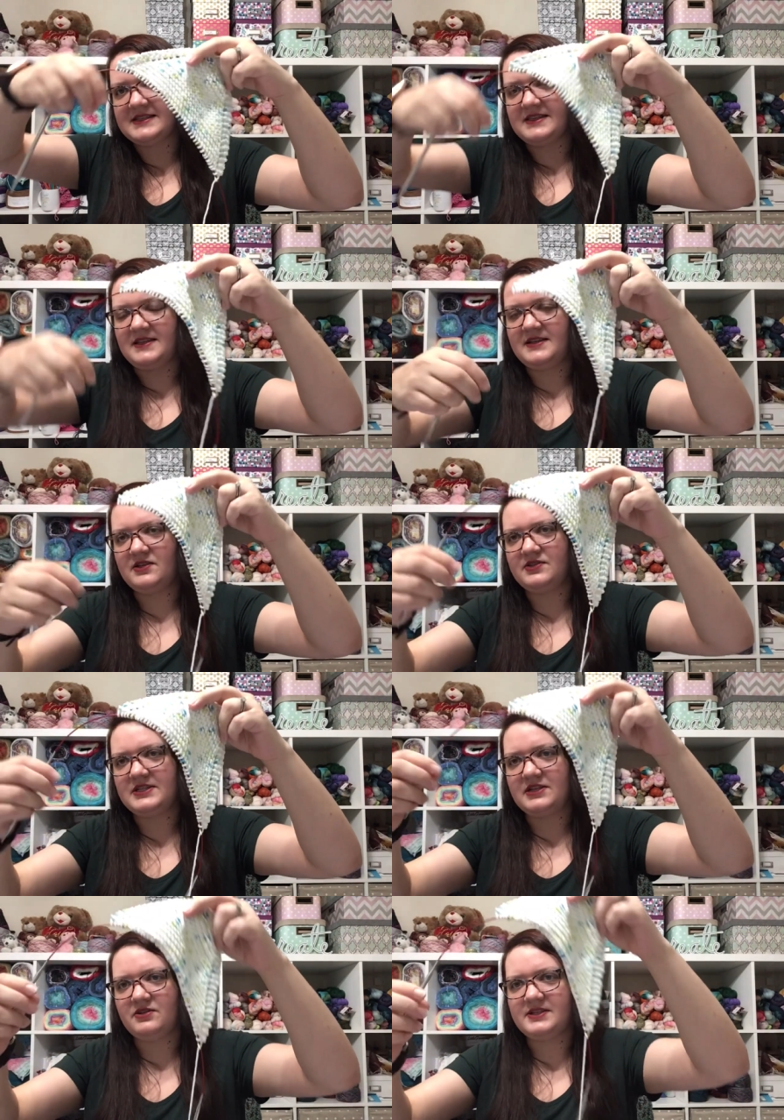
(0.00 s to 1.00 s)
and then you
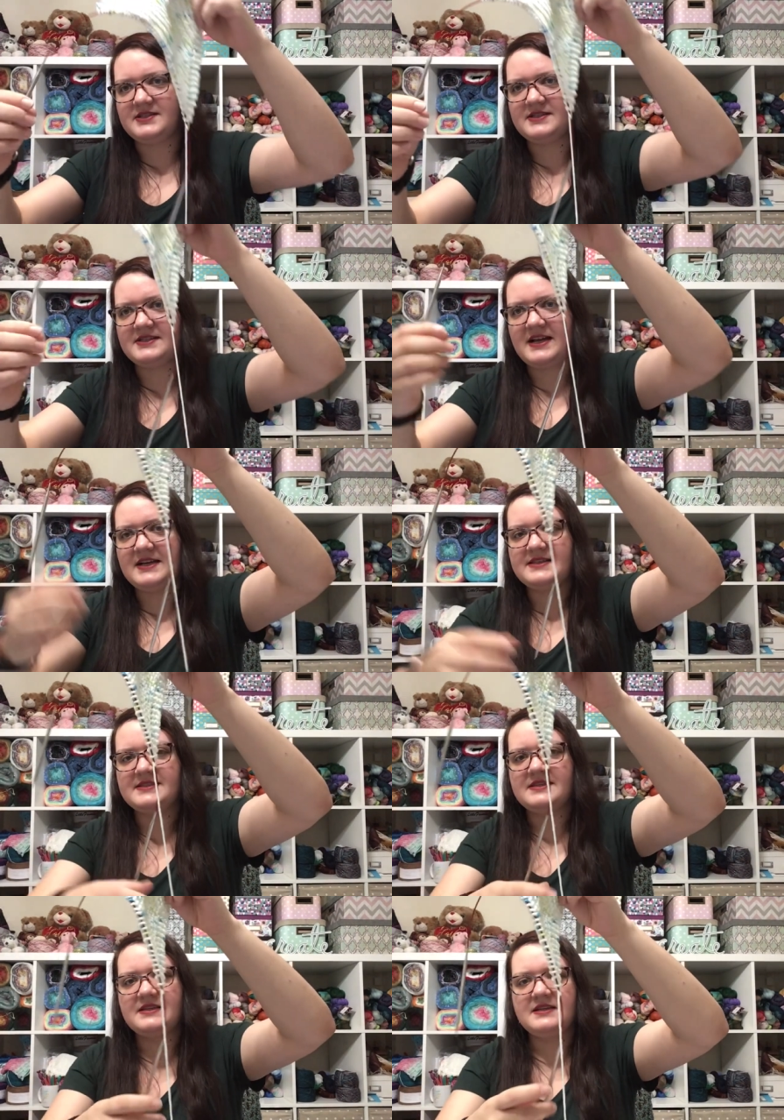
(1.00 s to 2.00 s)
decrease in
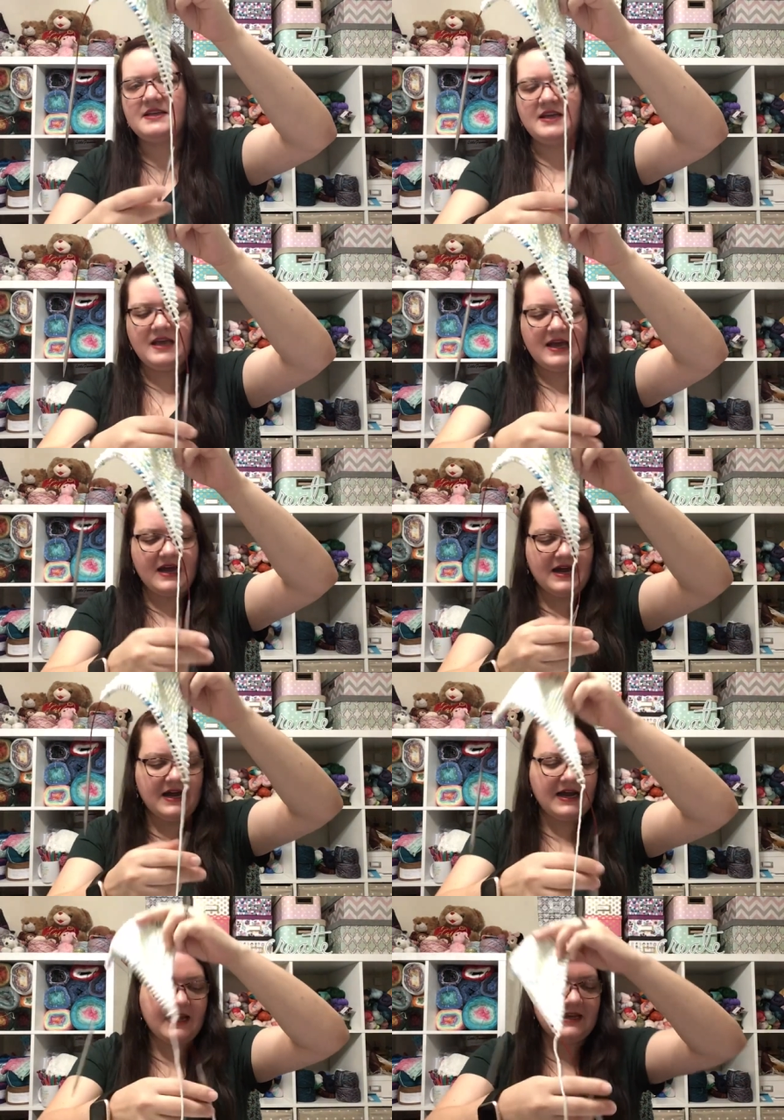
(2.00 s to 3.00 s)
size.
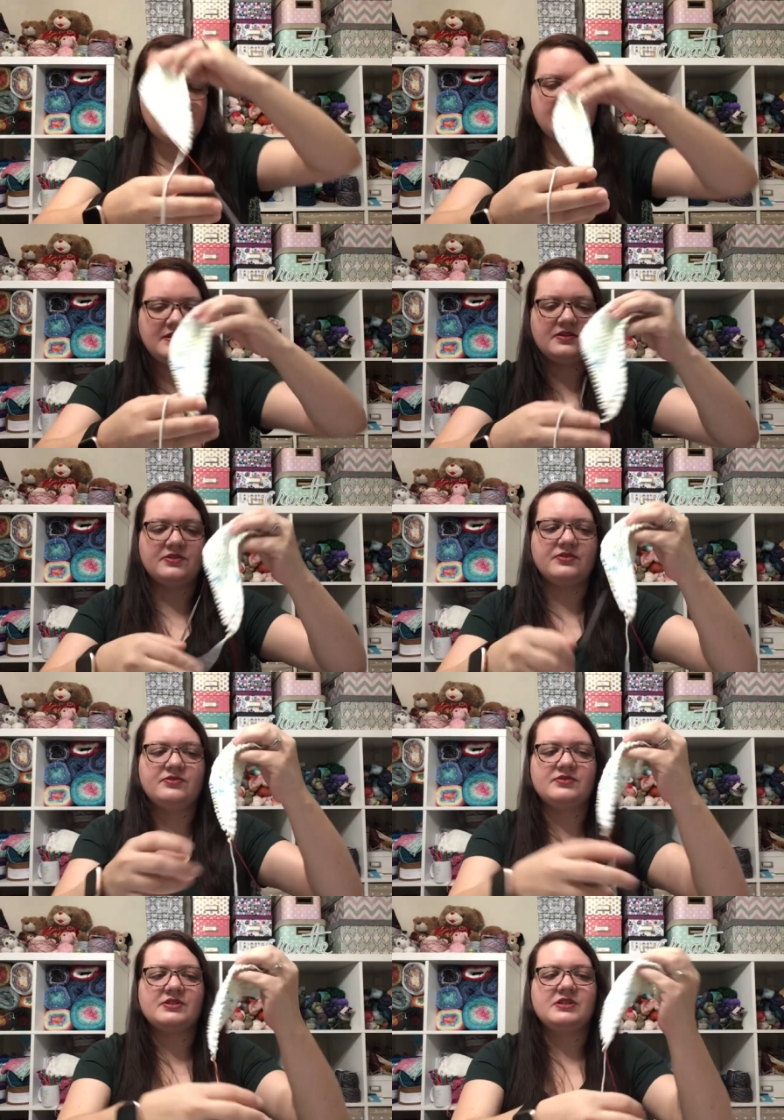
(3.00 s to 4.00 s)
I
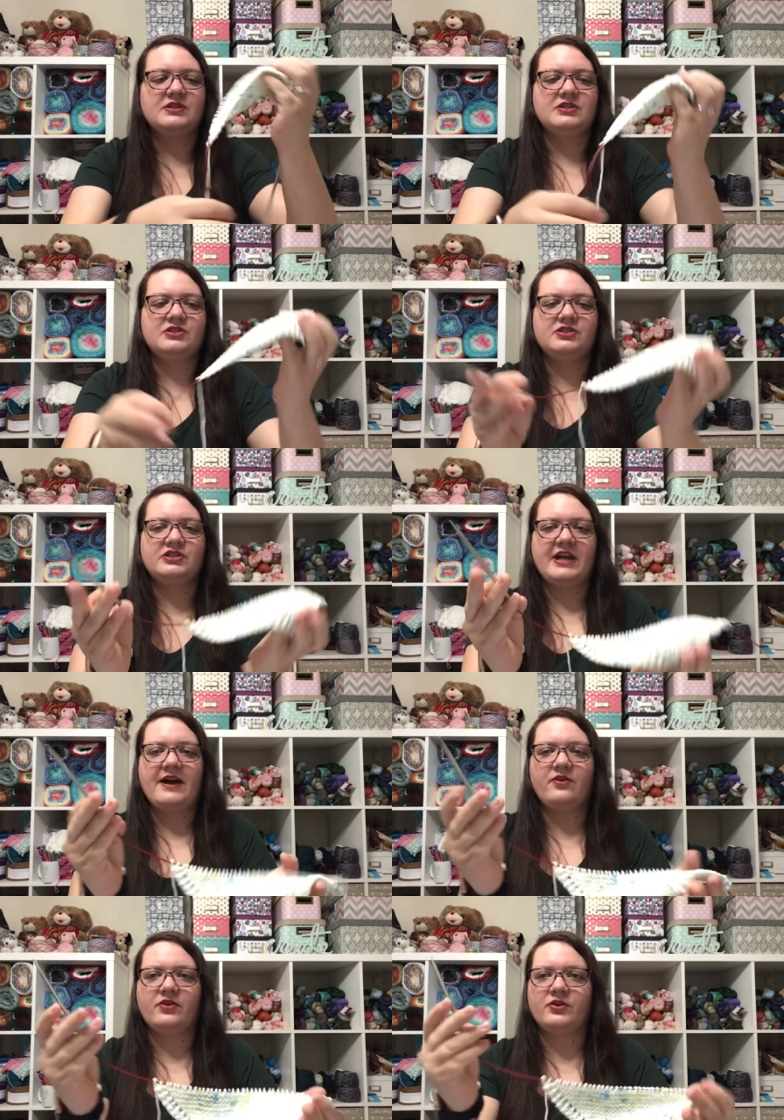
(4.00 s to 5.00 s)
use
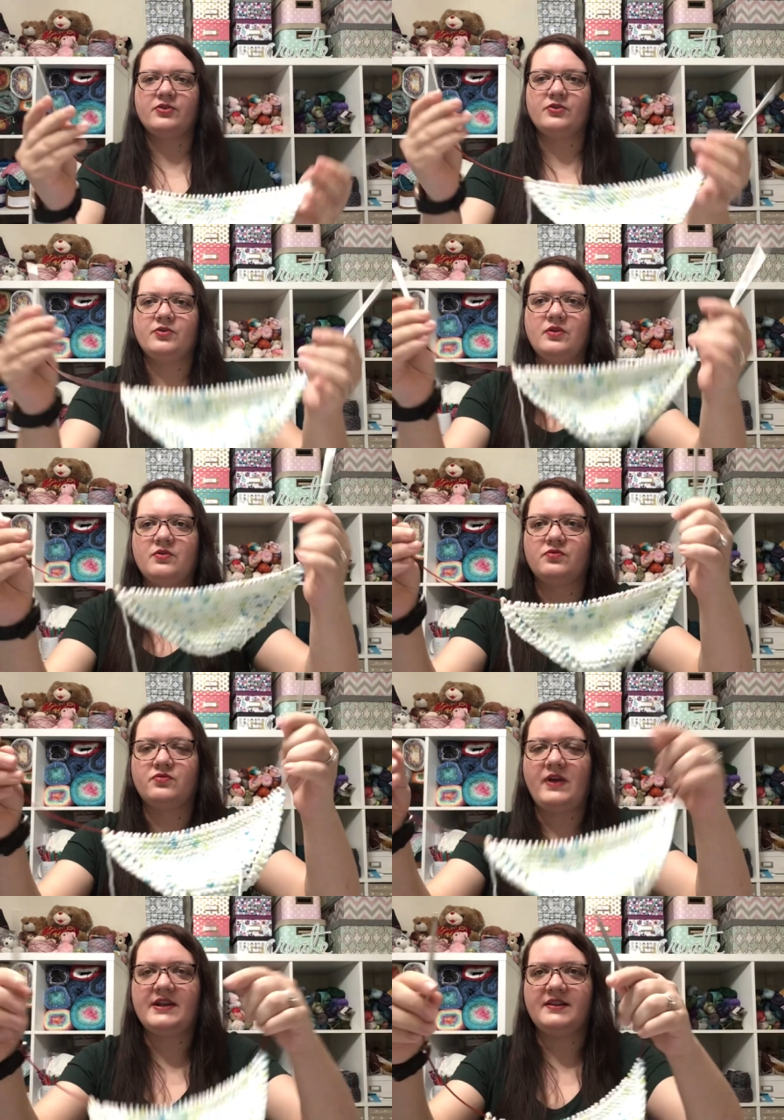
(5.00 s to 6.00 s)
Chow
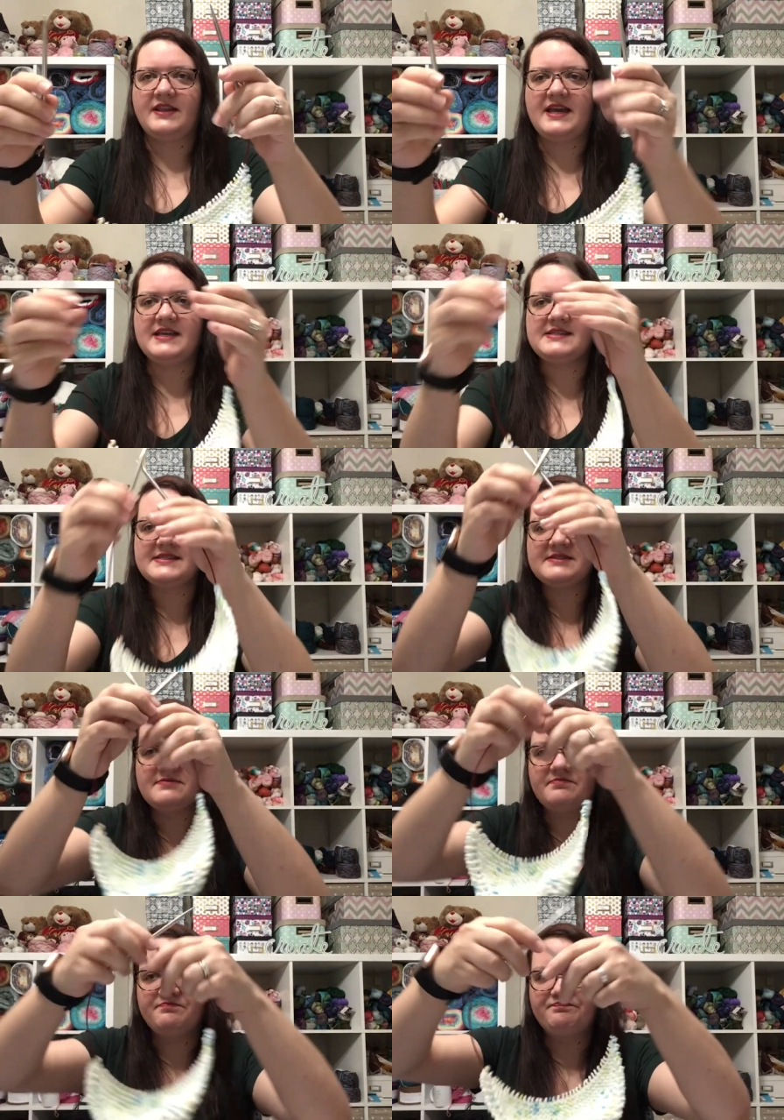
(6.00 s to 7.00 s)
Red Lace
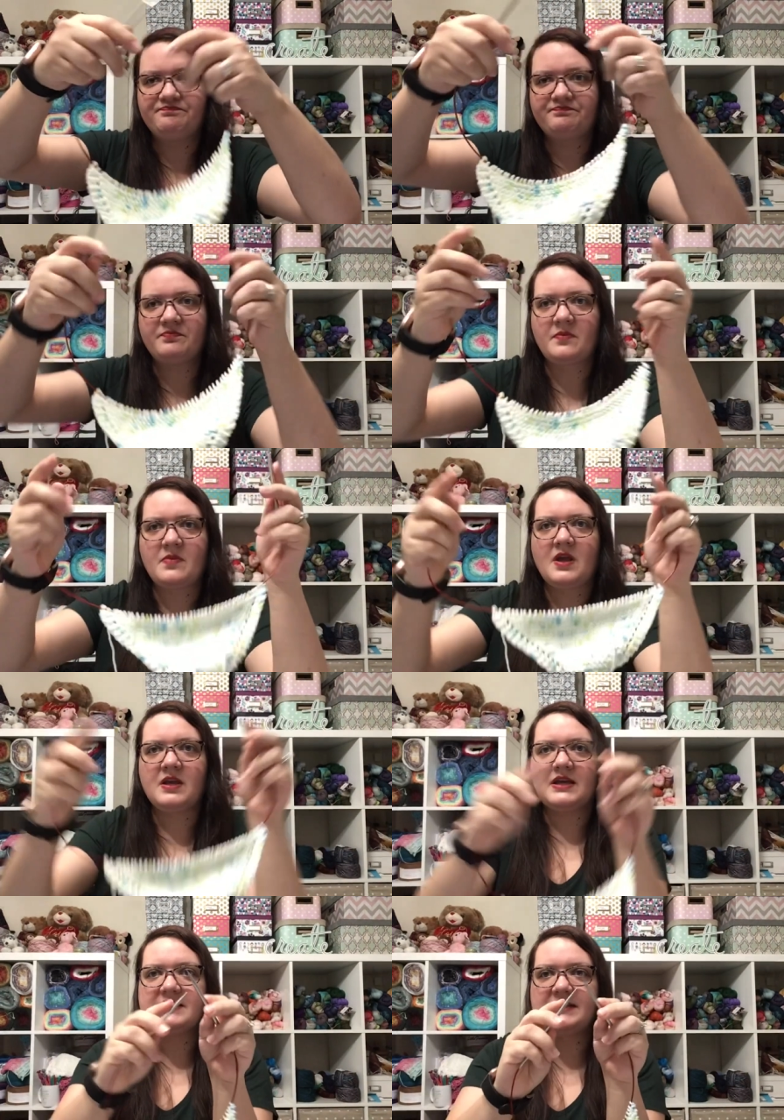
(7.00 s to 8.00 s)

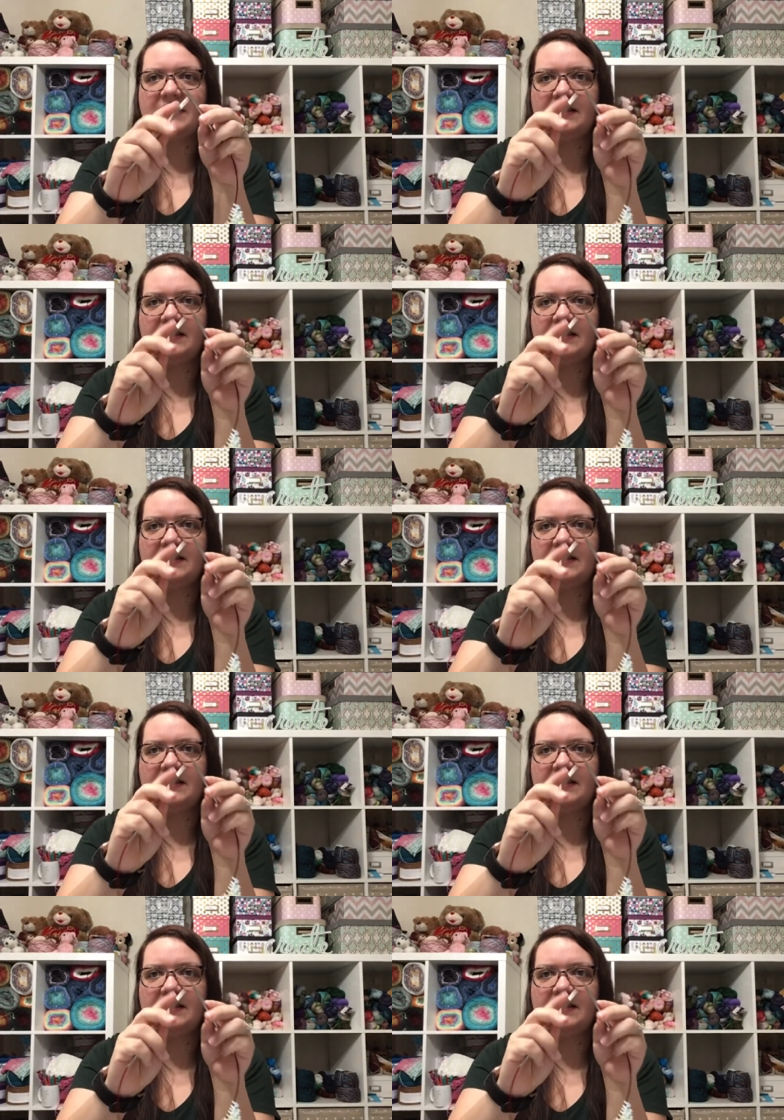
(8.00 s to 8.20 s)
because I,